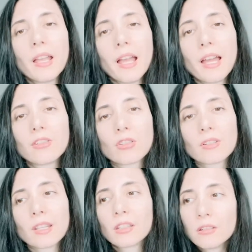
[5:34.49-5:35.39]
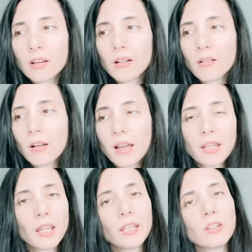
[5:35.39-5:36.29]
and you're just like,
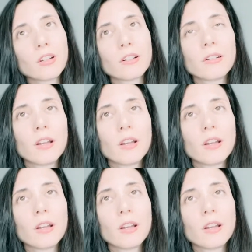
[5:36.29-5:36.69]
honey, your